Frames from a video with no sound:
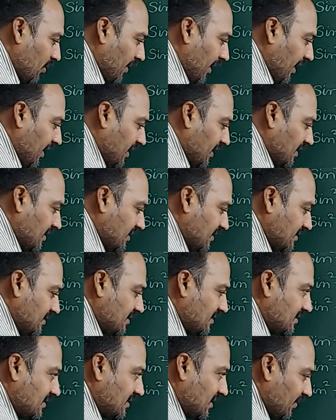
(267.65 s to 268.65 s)

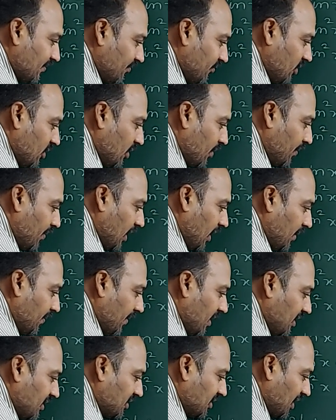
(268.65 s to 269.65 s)
minus pi
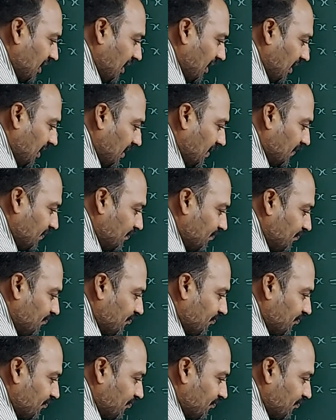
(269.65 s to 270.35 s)
by 3,